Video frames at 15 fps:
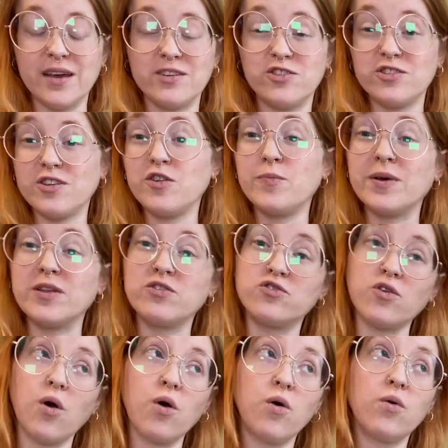It's just that you've been
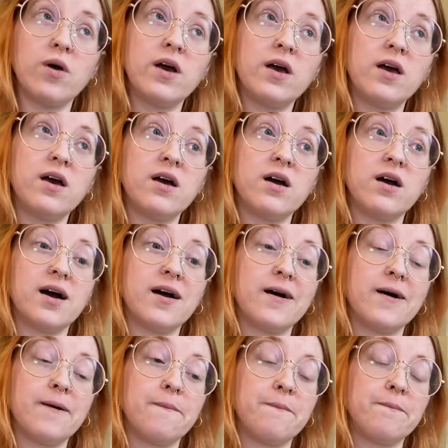so,
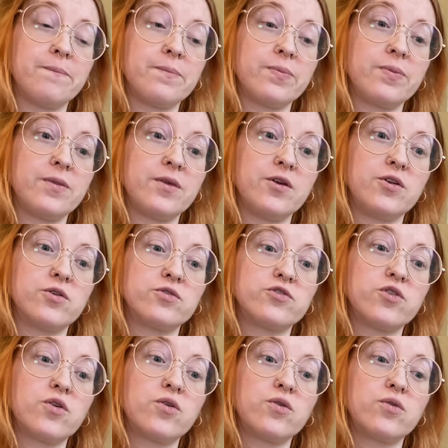you know,
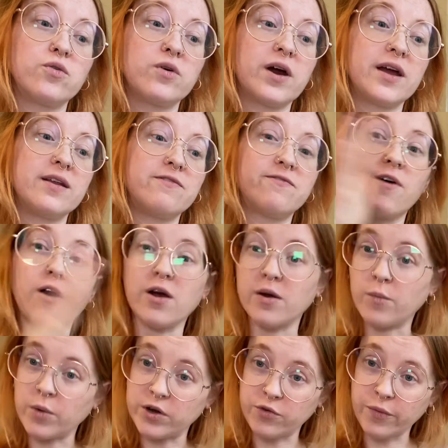so kind of far
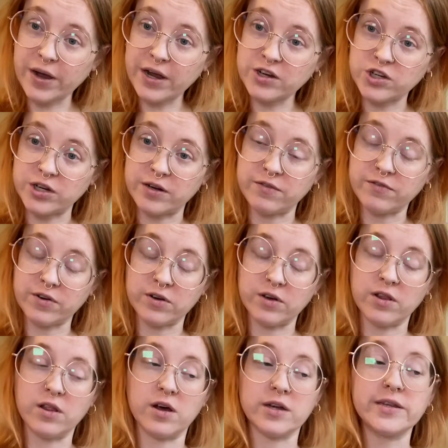in one direction for
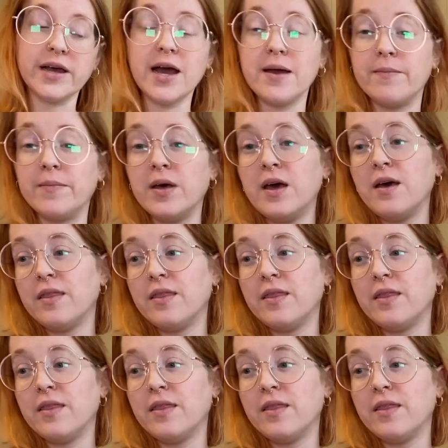a long time,